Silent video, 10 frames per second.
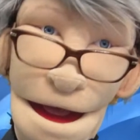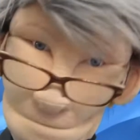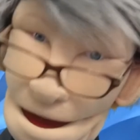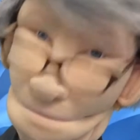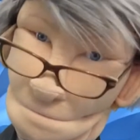a
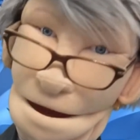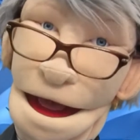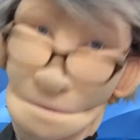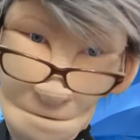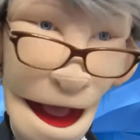win
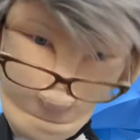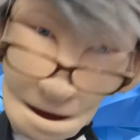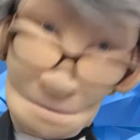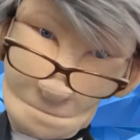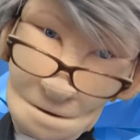at
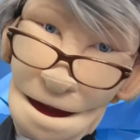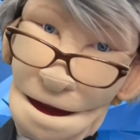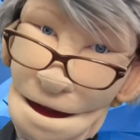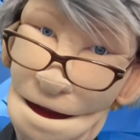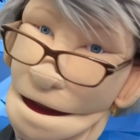Fenway.